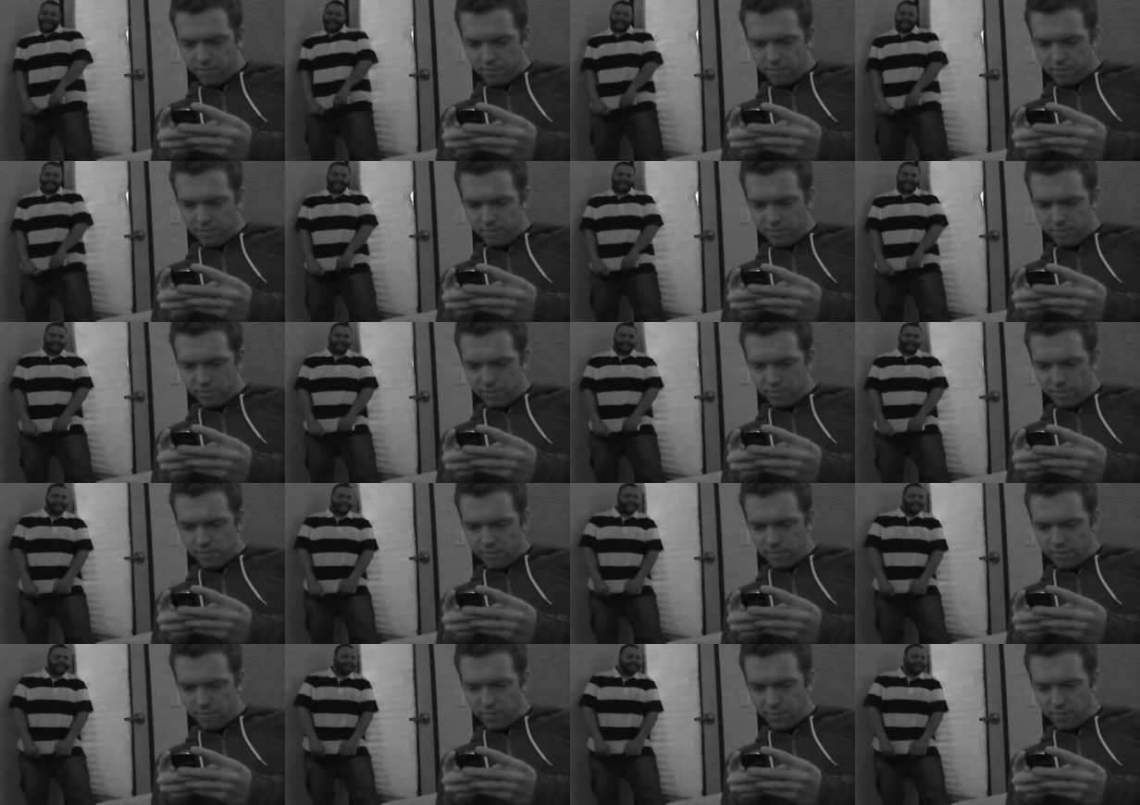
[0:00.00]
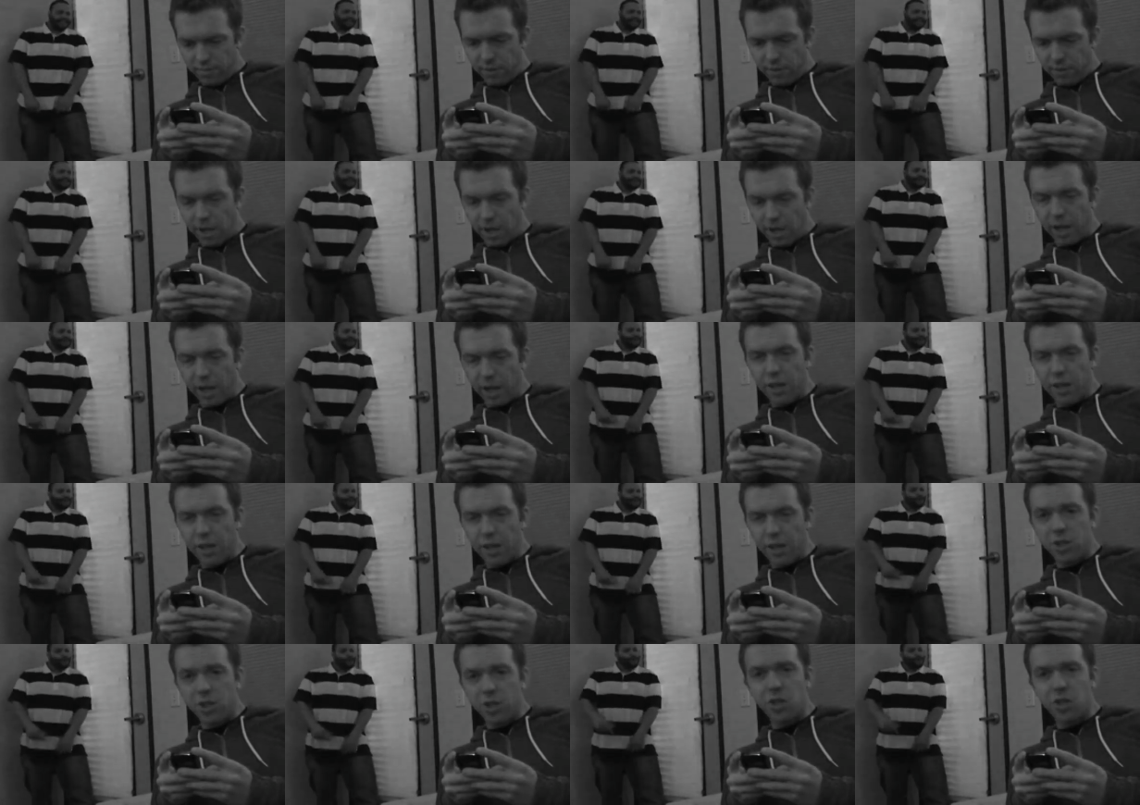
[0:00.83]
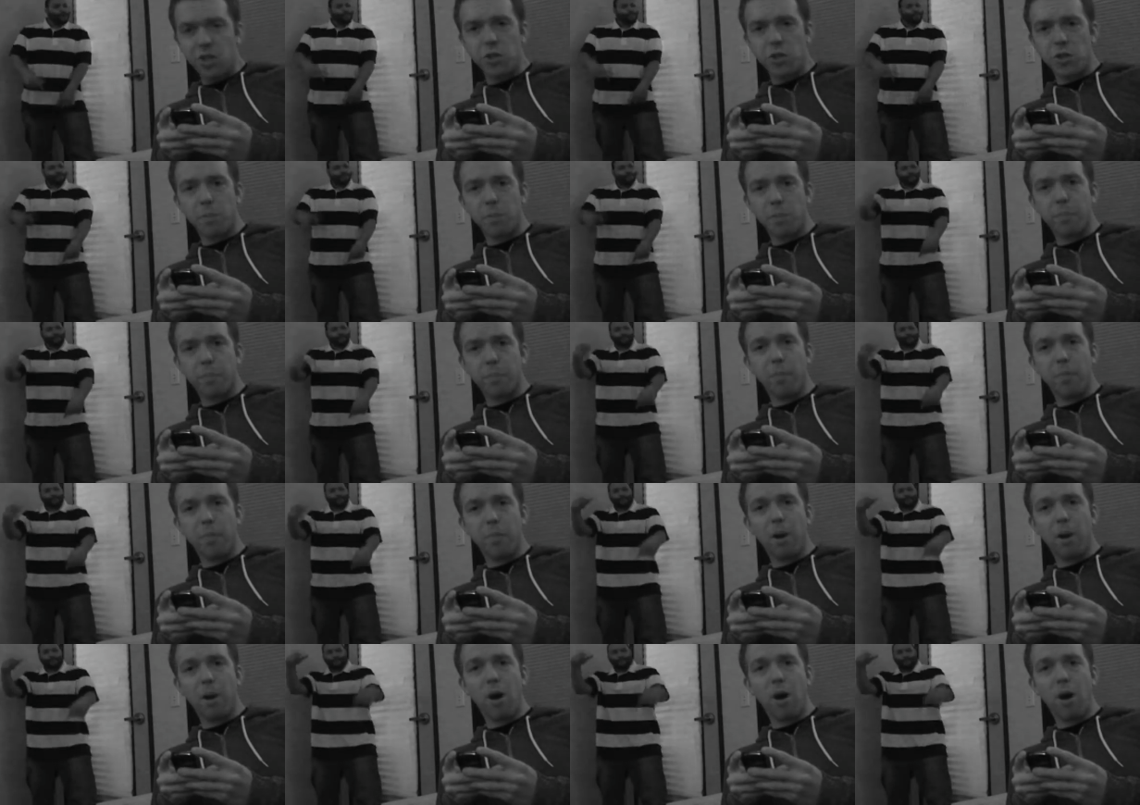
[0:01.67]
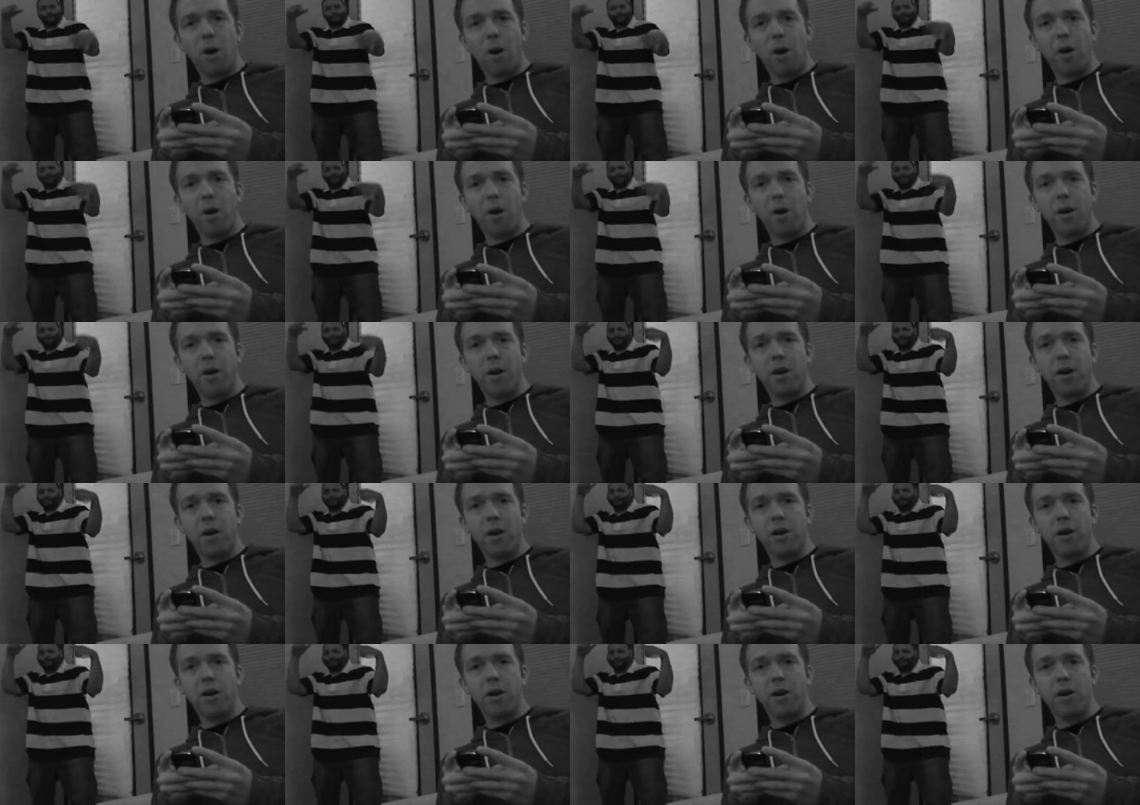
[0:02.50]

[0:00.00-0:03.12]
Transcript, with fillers: And uh, they asked me to direct one of their boner videos.